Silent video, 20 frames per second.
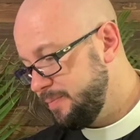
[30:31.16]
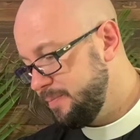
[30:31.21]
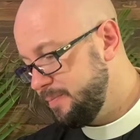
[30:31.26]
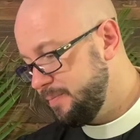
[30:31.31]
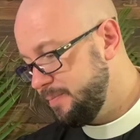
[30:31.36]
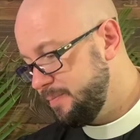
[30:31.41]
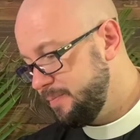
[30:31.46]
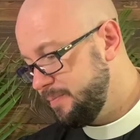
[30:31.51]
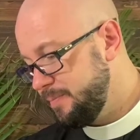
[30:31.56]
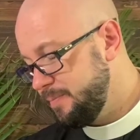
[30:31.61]

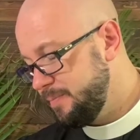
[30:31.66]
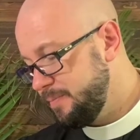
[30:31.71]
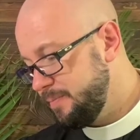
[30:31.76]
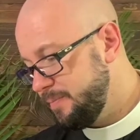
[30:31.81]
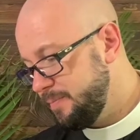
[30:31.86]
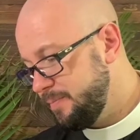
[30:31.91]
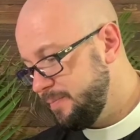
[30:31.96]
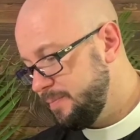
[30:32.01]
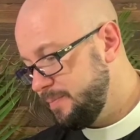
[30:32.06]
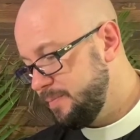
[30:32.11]

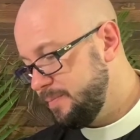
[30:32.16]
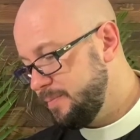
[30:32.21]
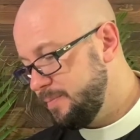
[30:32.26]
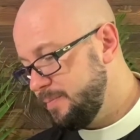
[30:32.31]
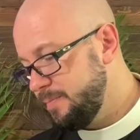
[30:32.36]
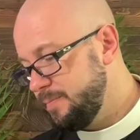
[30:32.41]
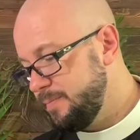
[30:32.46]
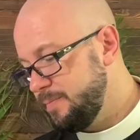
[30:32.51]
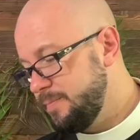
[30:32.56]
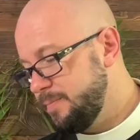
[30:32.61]

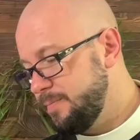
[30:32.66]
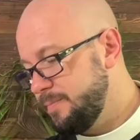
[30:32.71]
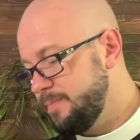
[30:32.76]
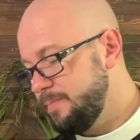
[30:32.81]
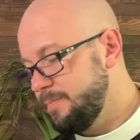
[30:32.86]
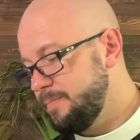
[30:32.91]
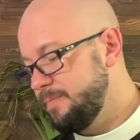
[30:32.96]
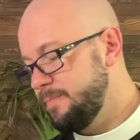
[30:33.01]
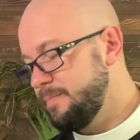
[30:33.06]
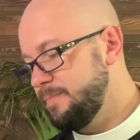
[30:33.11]

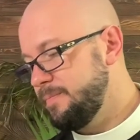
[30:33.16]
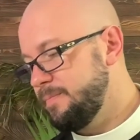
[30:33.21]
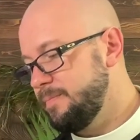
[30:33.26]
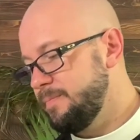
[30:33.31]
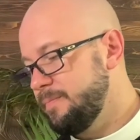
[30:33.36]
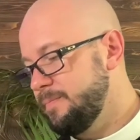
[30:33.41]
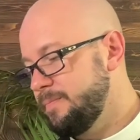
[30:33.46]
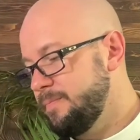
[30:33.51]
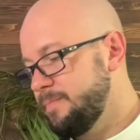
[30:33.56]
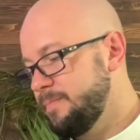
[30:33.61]

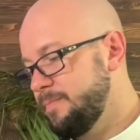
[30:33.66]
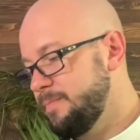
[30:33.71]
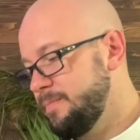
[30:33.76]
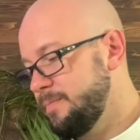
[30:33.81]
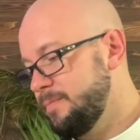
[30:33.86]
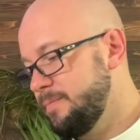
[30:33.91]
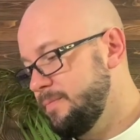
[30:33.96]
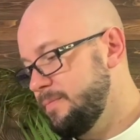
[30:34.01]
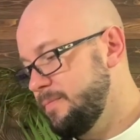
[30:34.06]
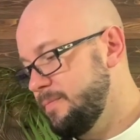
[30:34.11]

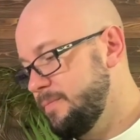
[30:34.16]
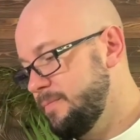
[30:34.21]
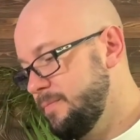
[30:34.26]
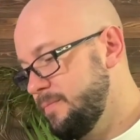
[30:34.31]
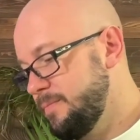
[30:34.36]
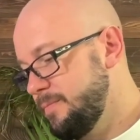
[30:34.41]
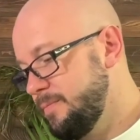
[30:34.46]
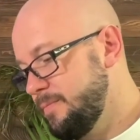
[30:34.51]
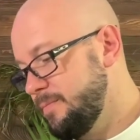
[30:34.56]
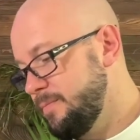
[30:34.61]

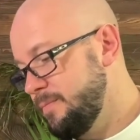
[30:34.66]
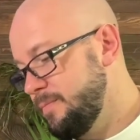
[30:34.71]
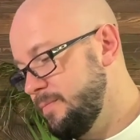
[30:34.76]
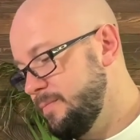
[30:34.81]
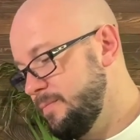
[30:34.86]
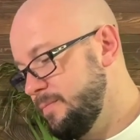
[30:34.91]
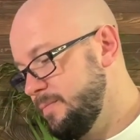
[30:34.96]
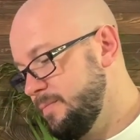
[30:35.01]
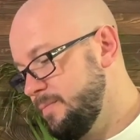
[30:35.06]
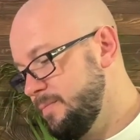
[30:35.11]

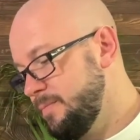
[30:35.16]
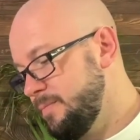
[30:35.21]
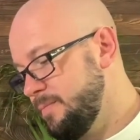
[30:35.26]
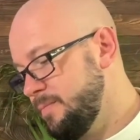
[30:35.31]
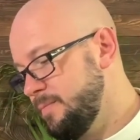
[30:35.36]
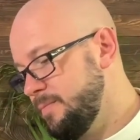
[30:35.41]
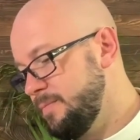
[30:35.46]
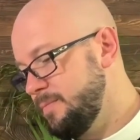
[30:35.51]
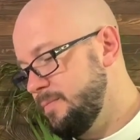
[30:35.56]
[no speech]